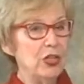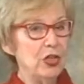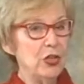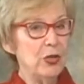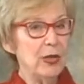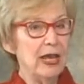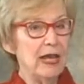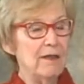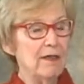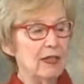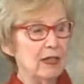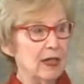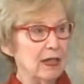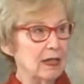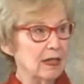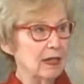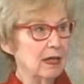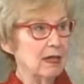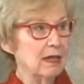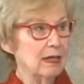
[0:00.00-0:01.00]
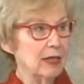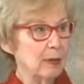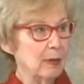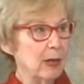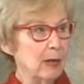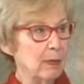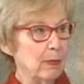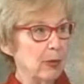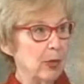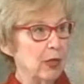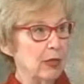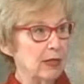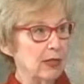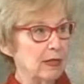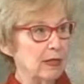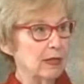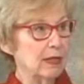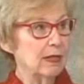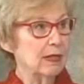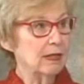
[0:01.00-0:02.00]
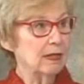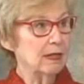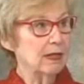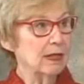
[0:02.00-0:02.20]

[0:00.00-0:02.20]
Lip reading: you have a lot of calls about barking dogs.